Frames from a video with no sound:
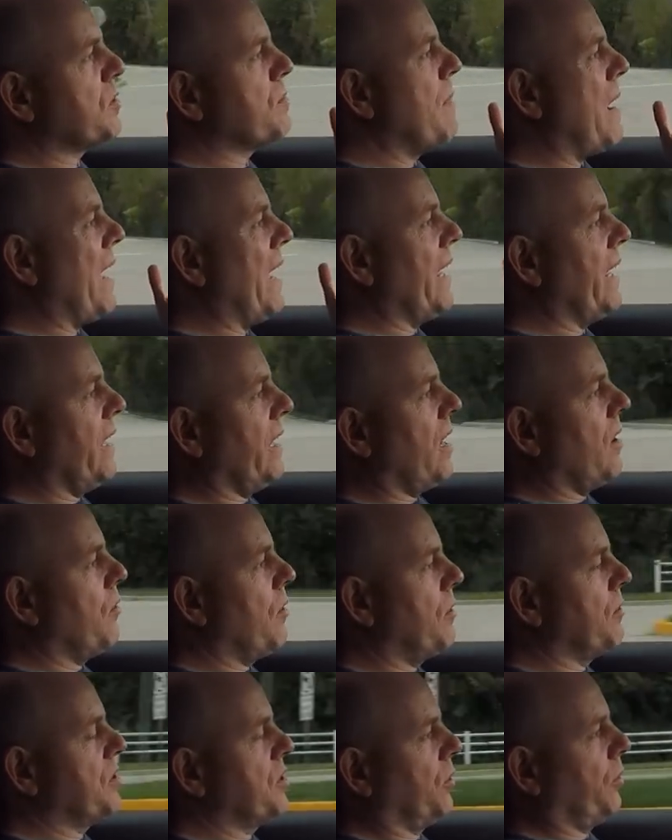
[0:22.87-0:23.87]

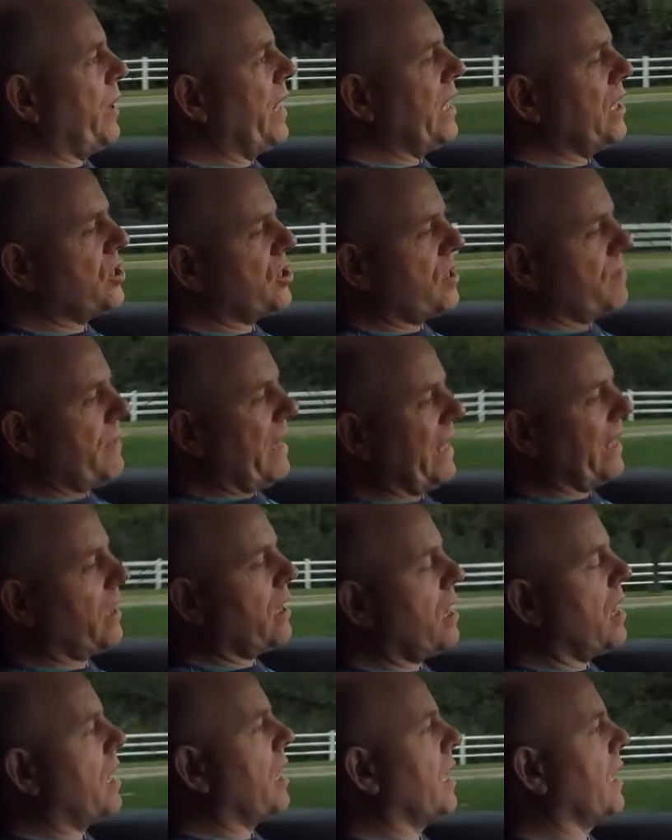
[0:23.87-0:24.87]
the range in my
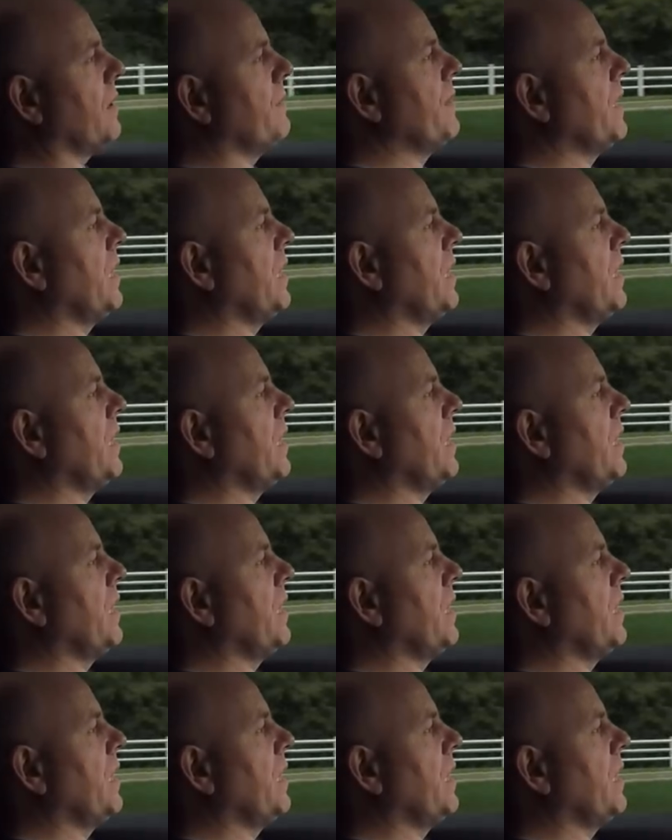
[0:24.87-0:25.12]
car.